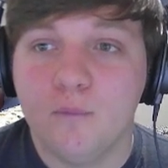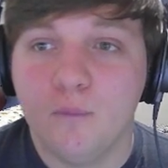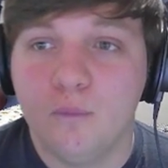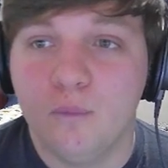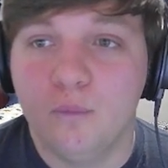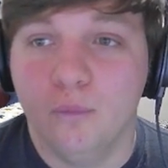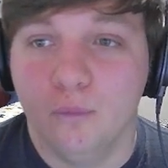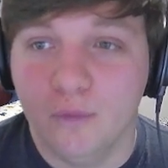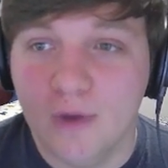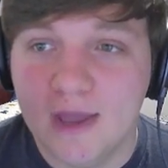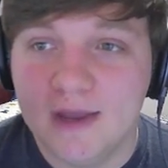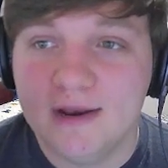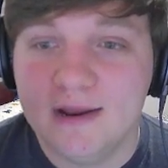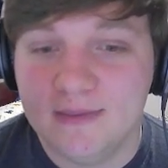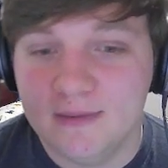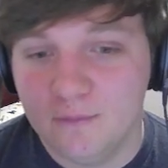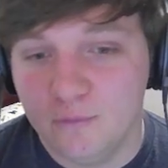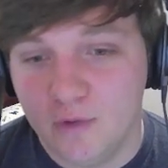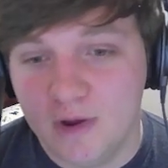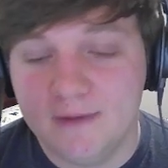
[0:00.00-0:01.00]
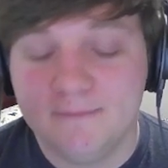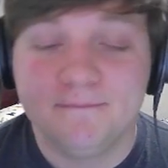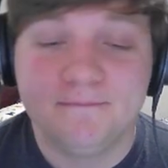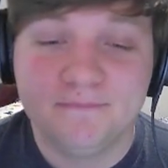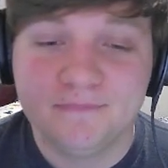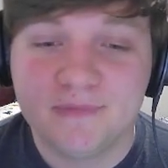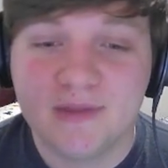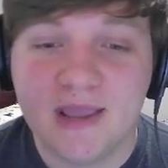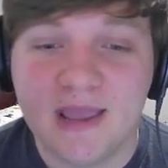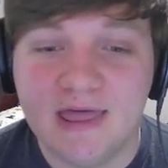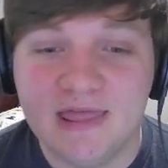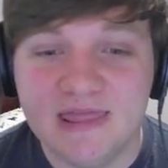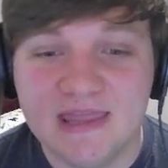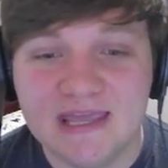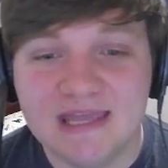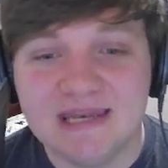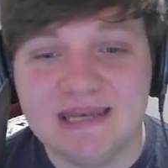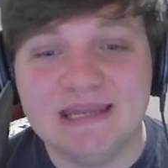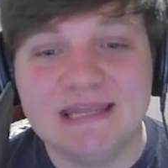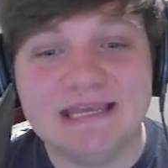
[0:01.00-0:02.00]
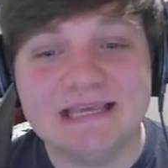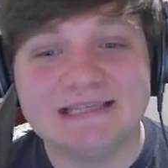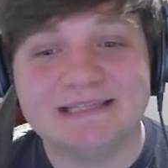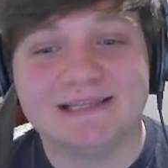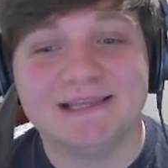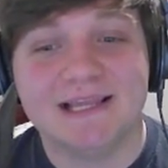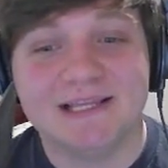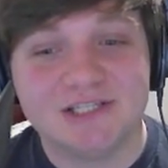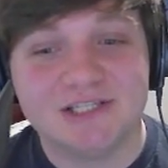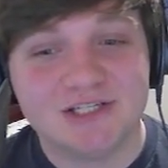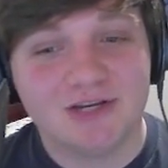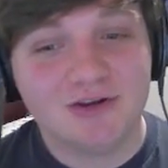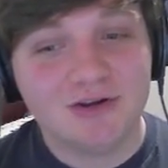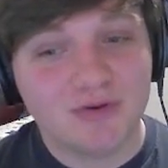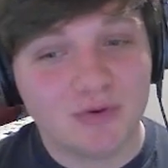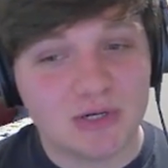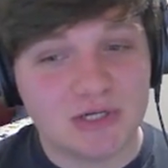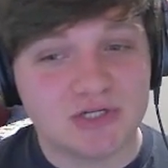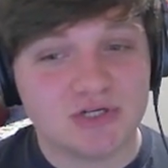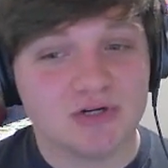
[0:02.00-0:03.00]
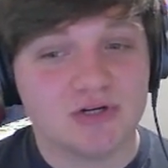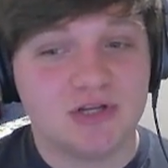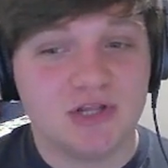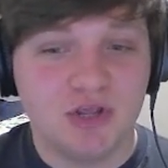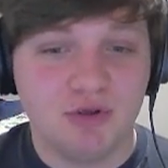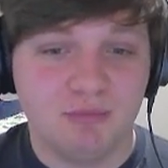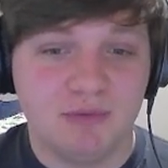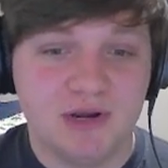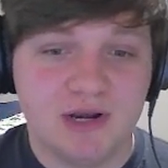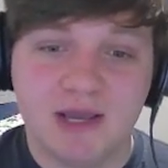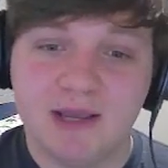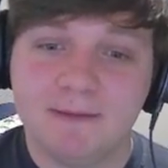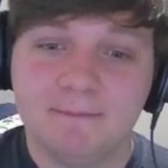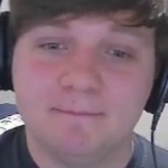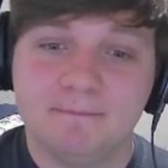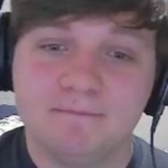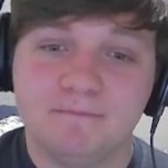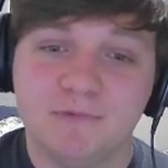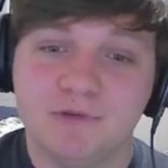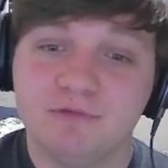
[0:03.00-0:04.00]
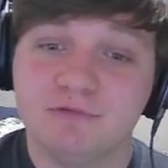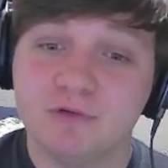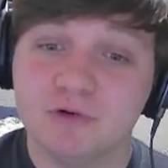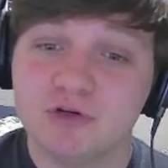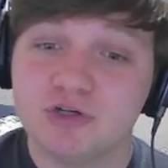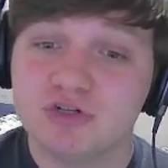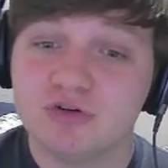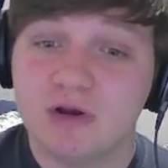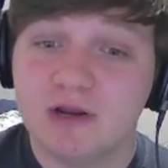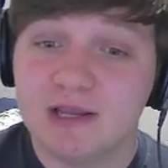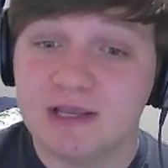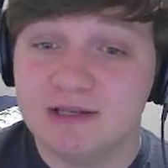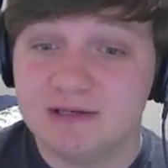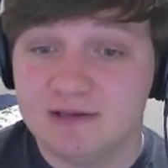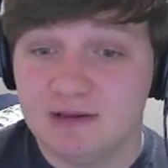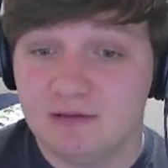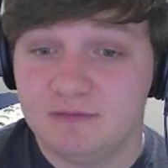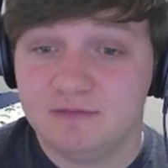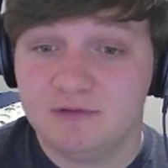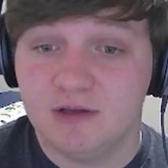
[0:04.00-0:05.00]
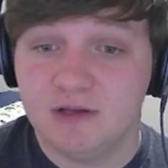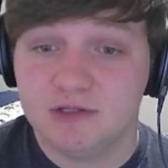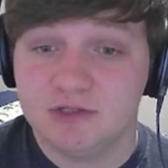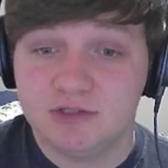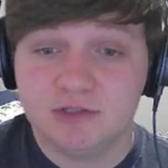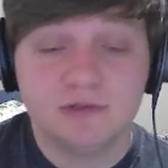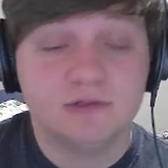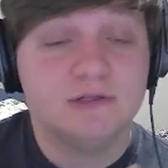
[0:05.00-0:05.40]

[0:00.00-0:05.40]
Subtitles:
red and then white. And then he is a legendary creature, human knight, with first strike and death touch.